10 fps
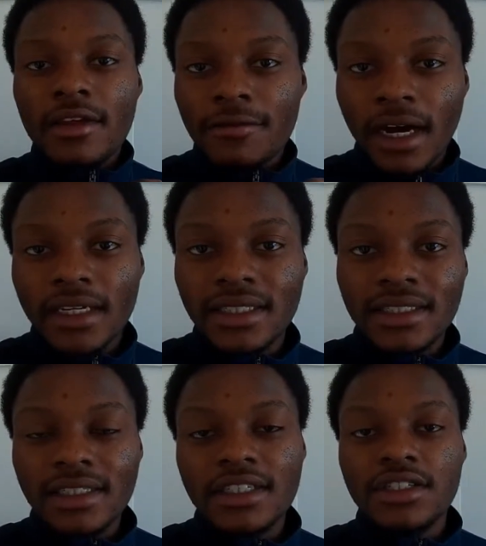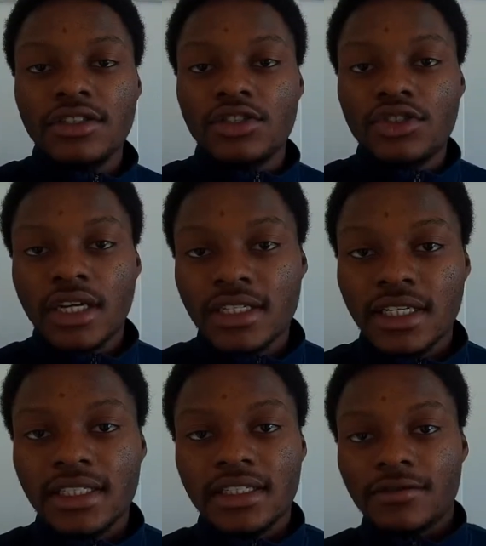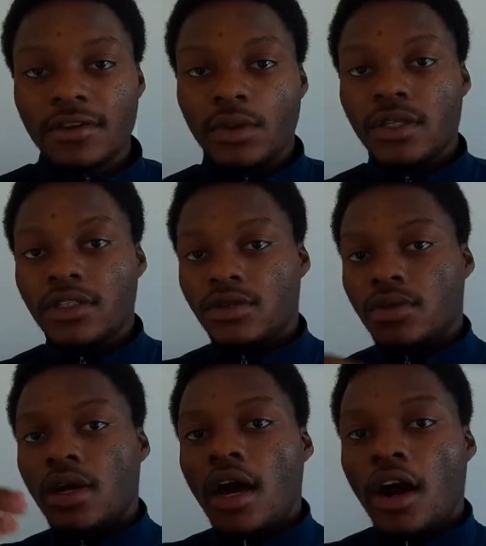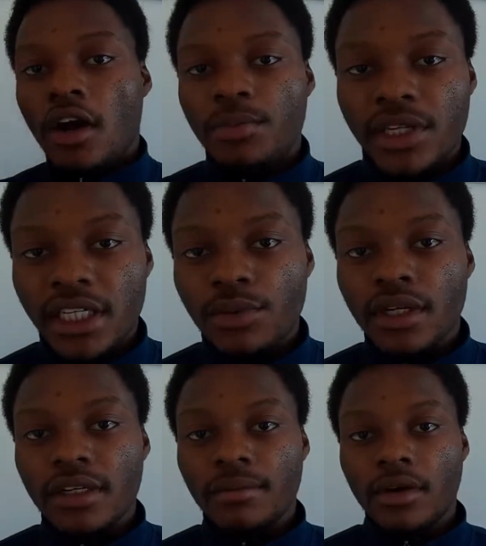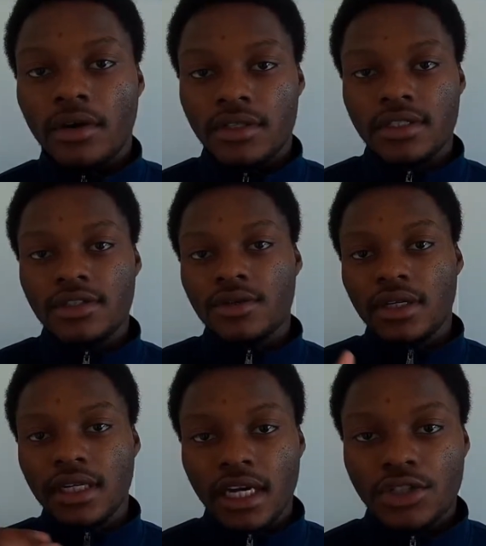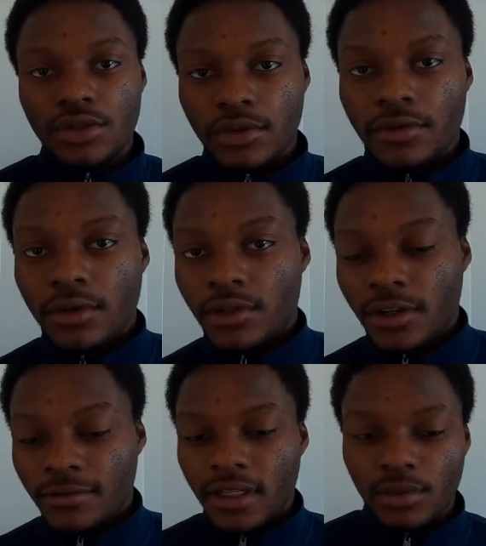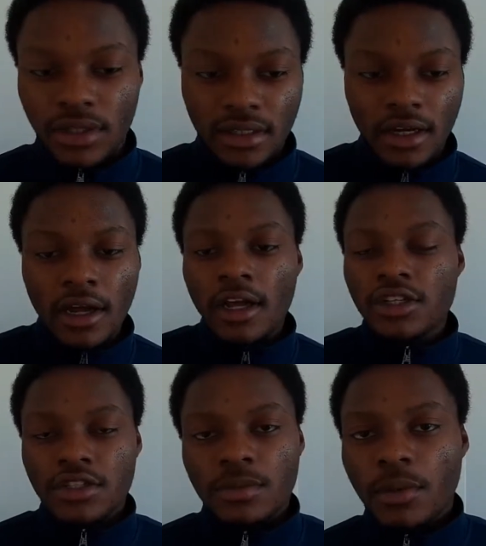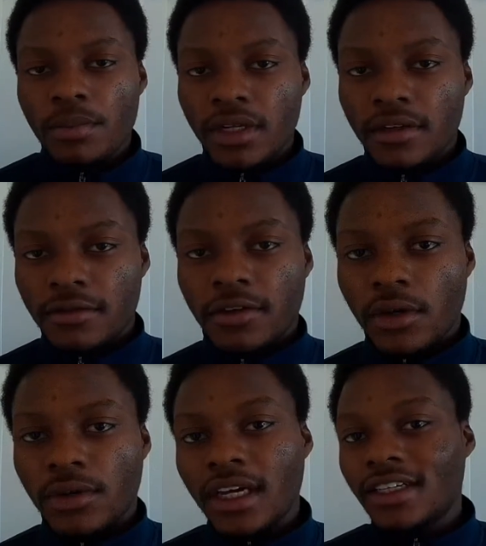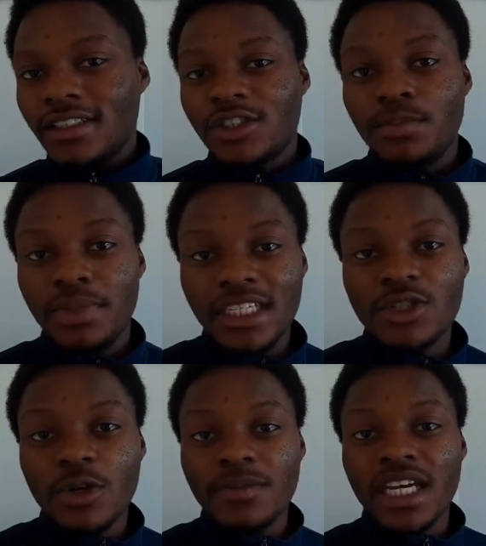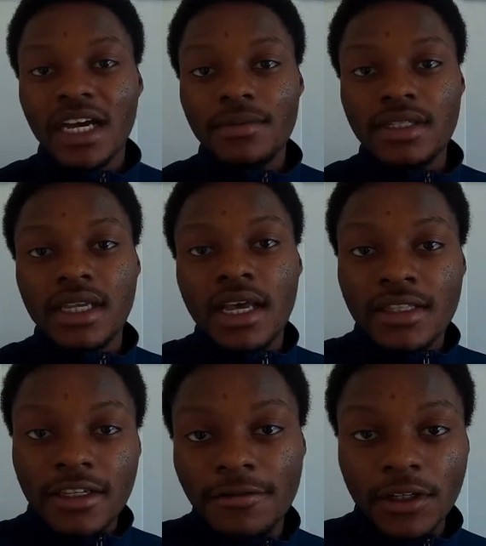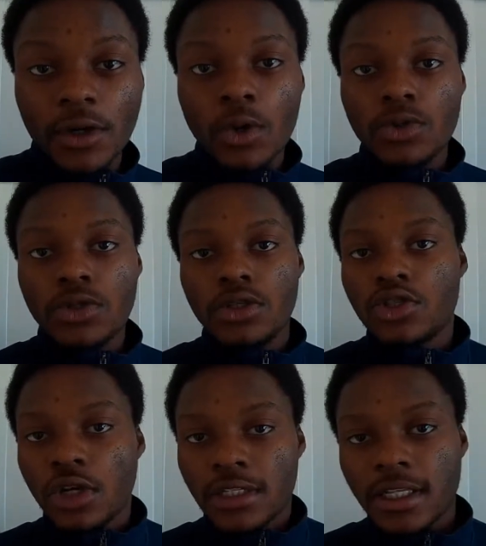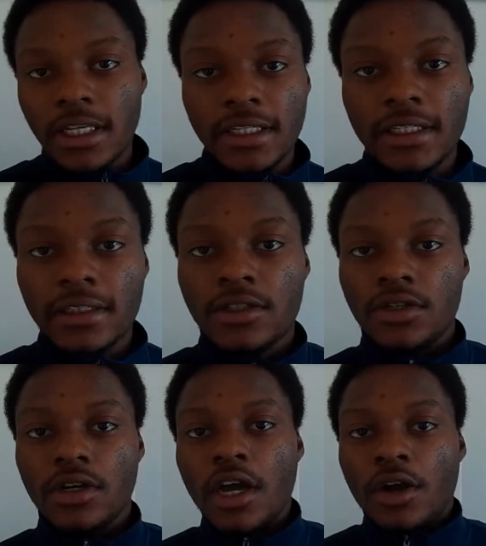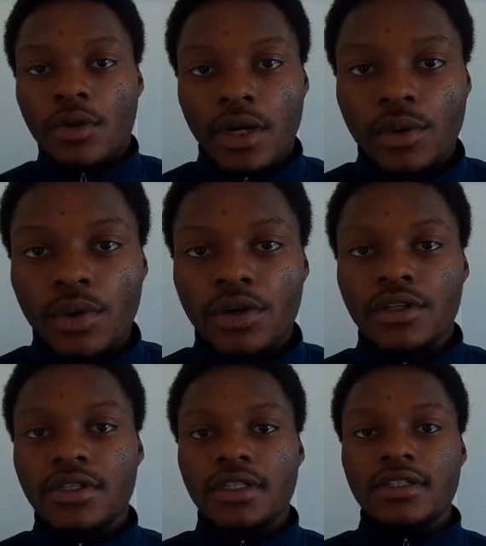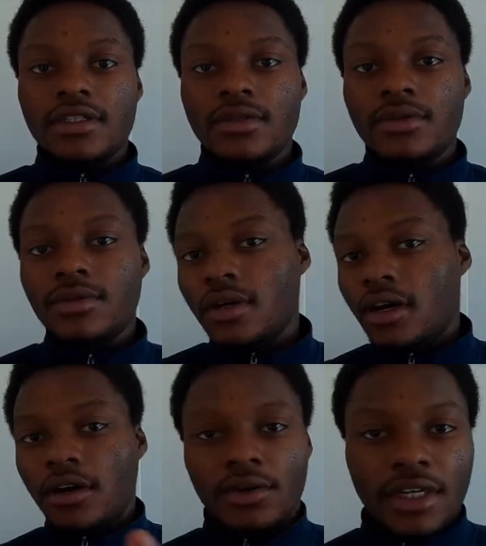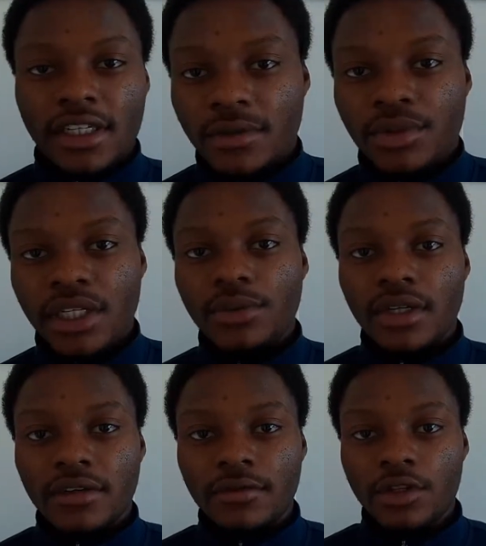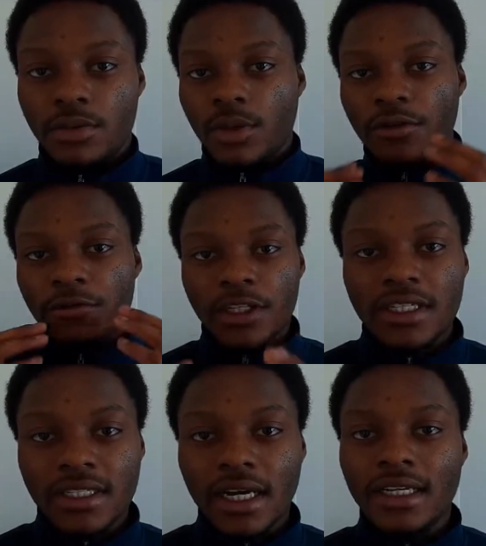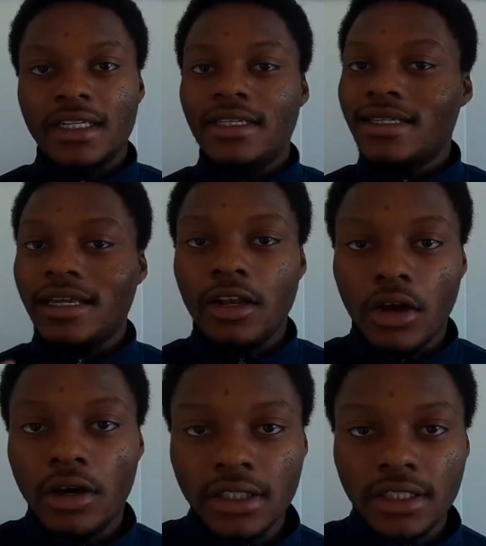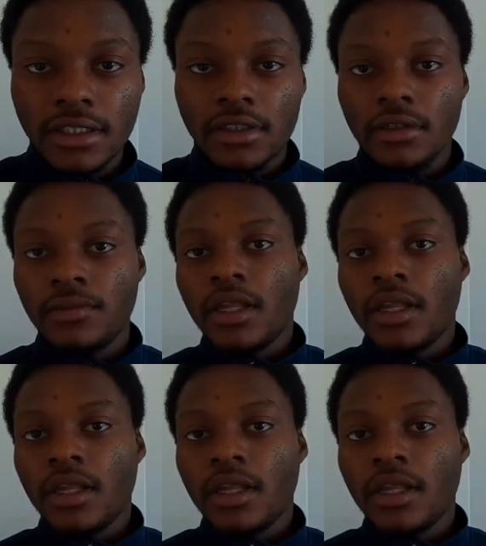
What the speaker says: find it easier to translate this flow into our pre-written bars, into an actual verse, rather than when you're just mumbling a flow that can be sometimes difficult to translate into real words, into already a pre-written verse. But with freestyling, it's a lot easier,